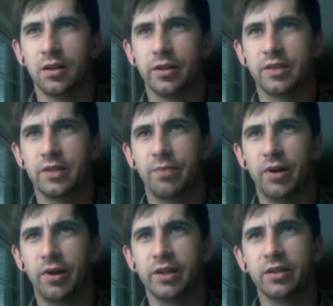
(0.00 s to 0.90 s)

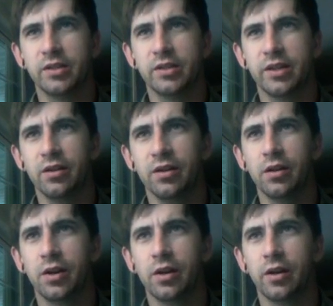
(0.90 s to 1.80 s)
polygons here,
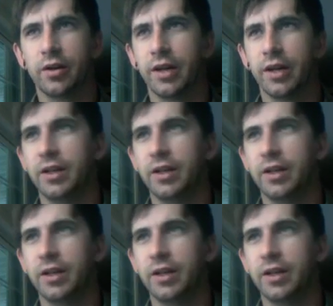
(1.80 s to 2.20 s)
okay,